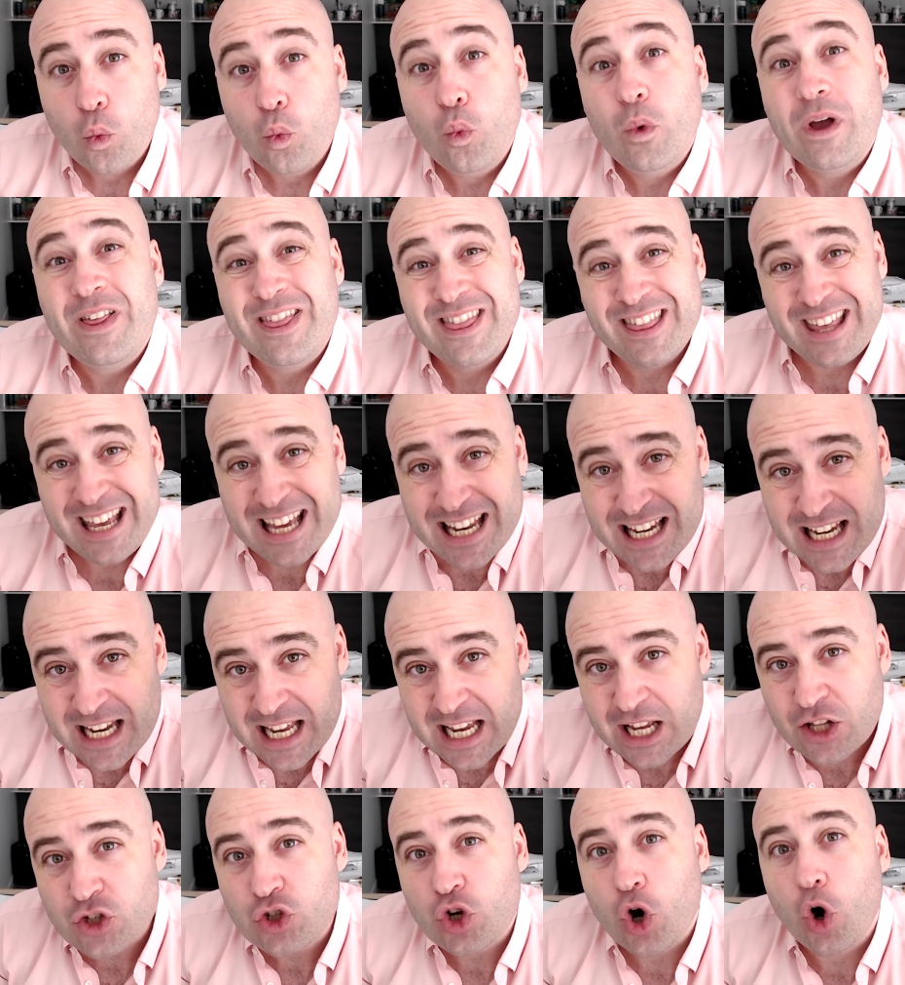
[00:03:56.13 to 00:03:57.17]
within
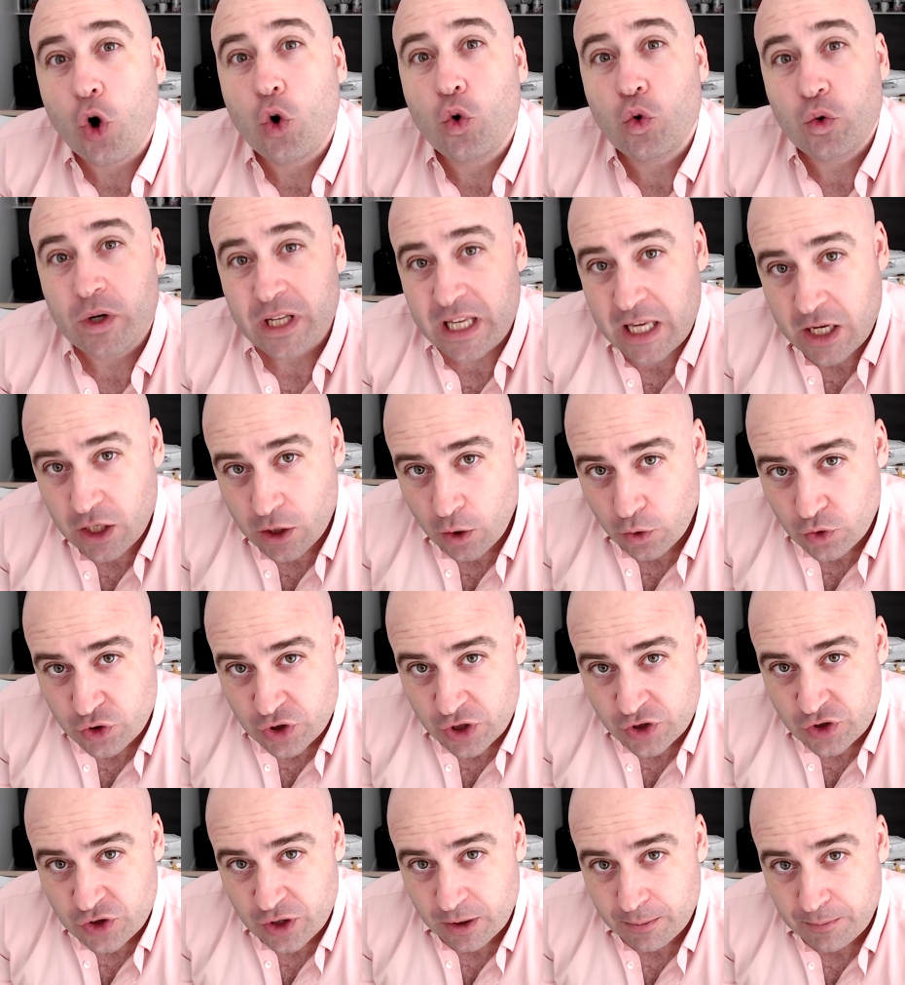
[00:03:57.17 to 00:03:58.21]
its own
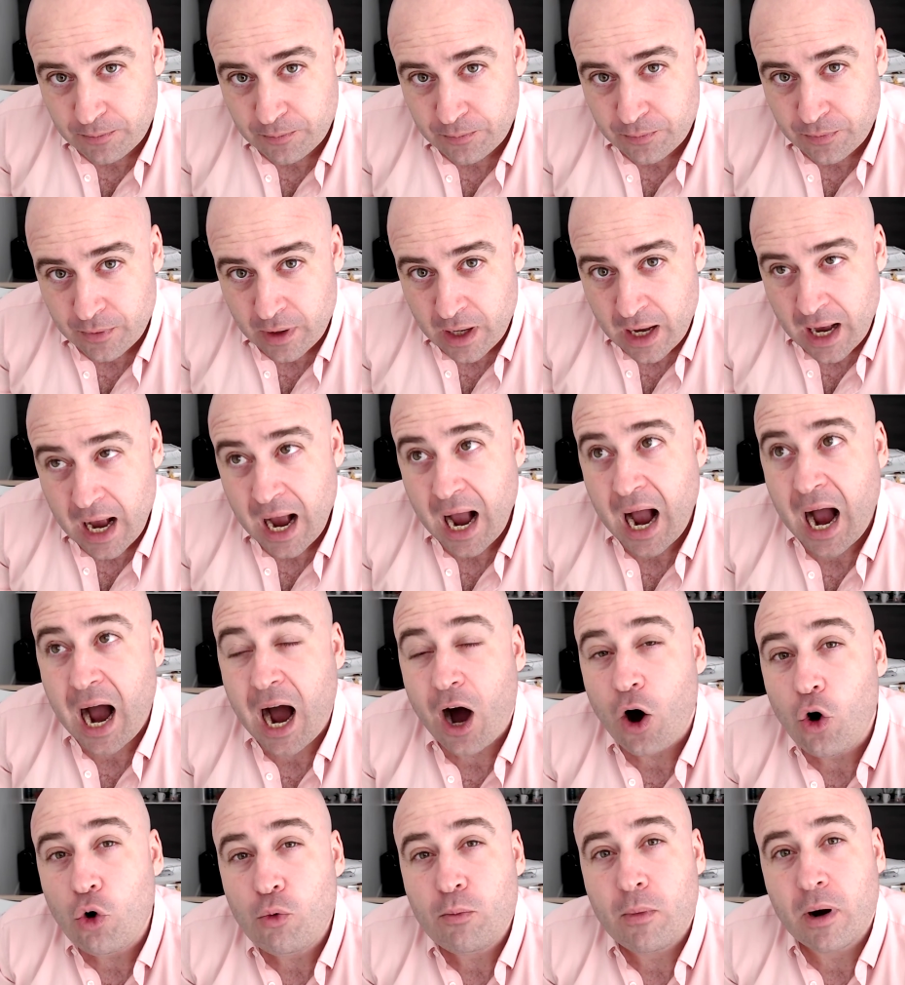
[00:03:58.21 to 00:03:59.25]
ecosystem.
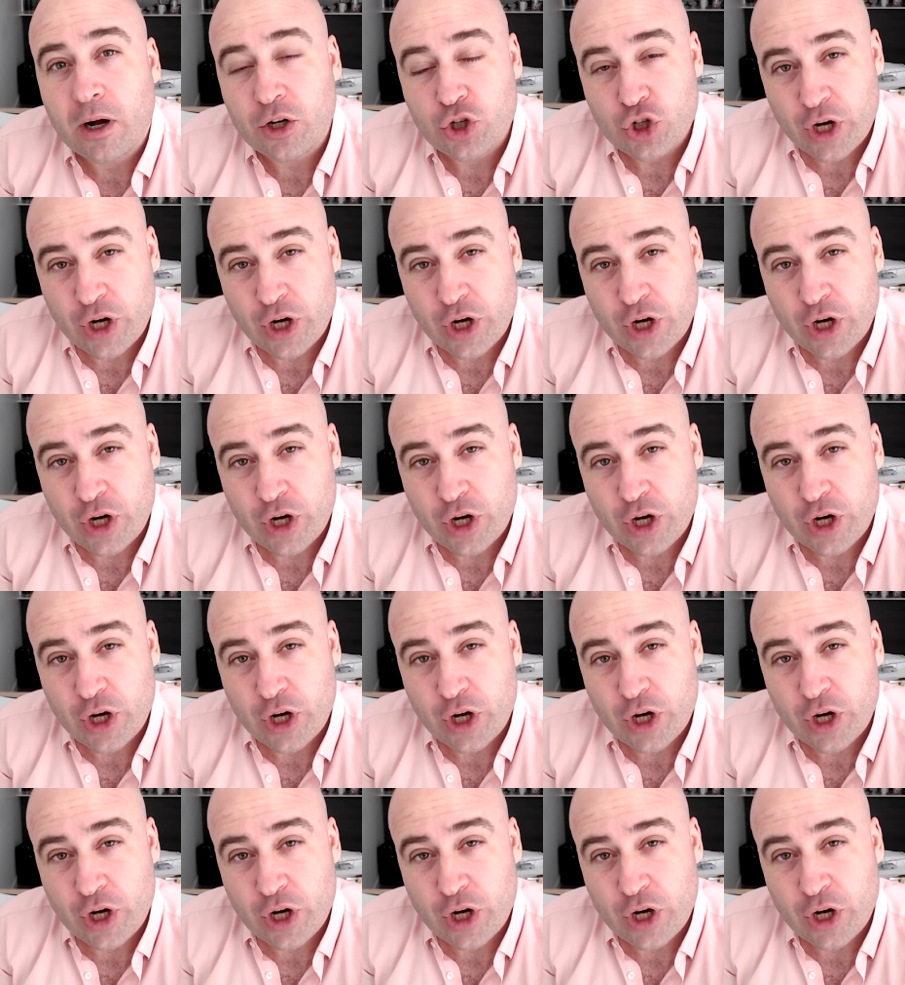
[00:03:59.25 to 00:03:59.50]
How much